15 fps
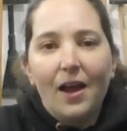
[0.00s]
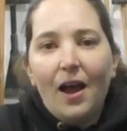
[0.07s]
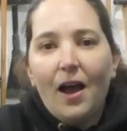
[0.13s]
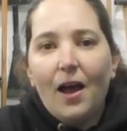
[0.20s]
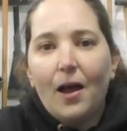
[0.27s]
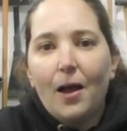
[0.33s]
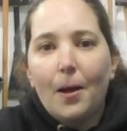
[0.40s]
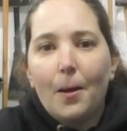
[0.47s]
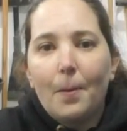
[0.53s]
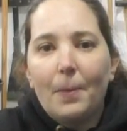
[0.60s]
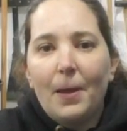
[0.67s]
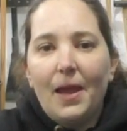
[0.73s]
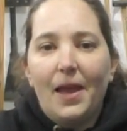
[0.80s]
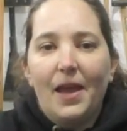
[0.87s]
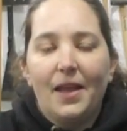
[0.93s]

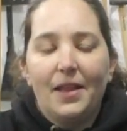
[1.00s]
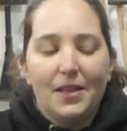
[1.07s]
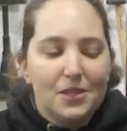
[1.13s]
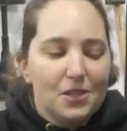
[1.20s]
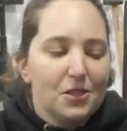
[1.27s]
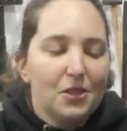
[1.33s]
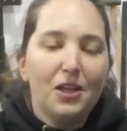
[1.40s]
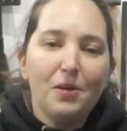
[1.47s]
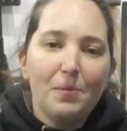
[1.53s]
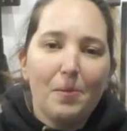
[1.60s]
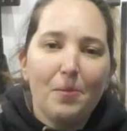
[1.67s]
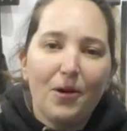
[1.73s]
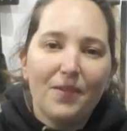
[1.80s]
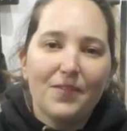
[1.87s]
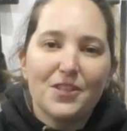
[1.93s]
And this is a little bit
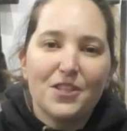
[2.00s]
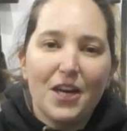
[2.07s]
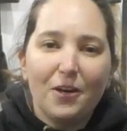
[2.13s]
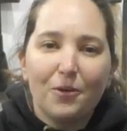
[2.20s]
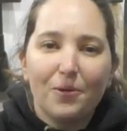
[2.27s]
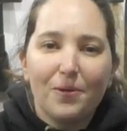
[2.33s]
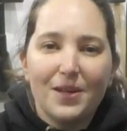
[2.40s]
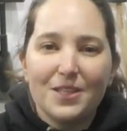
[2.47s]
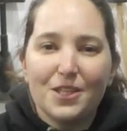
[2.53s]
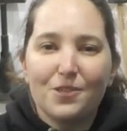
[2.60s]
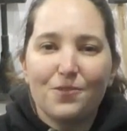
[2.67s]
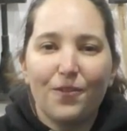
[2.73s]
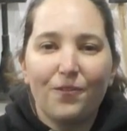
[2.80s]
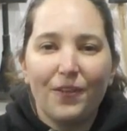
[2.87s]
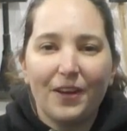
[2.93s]
more of a general one
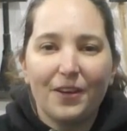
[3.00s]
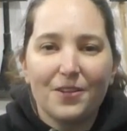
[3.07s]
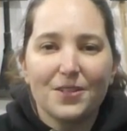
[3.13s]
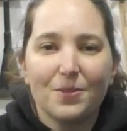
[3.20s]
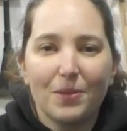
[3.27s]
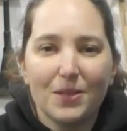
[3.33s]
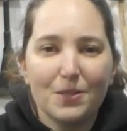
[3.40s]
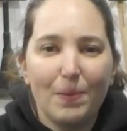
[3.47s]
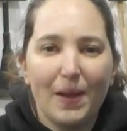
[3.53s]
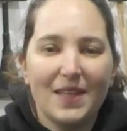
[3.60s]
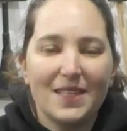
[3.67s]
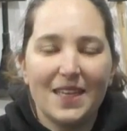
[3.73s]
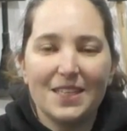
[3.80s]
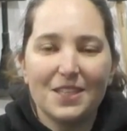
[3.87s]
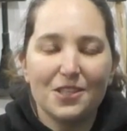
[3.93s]
just for fingers and what to pay
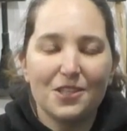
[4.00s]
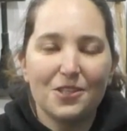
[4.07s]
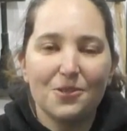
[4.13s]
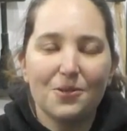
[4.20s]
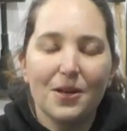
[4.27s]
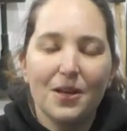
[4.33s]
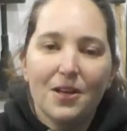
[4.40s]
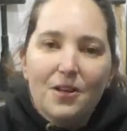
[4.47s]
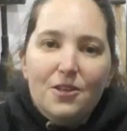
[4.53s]
attention to.